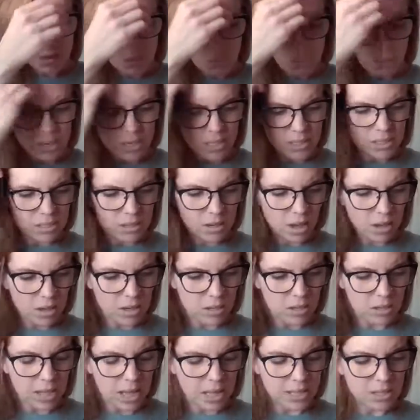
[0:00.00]
But that's
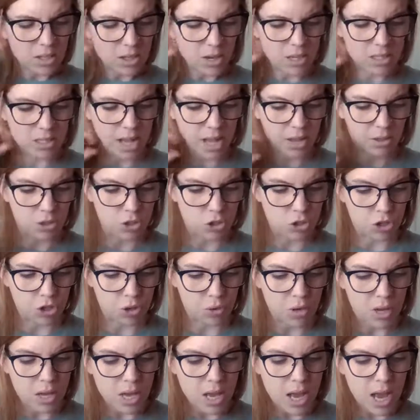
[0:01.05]
not exactly
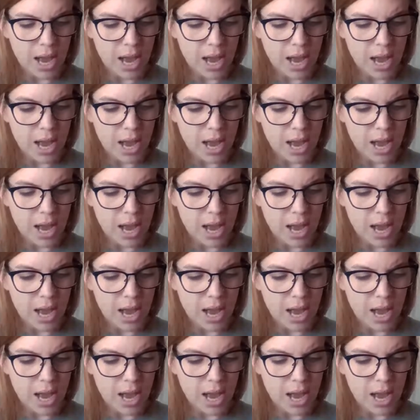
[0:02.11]
true.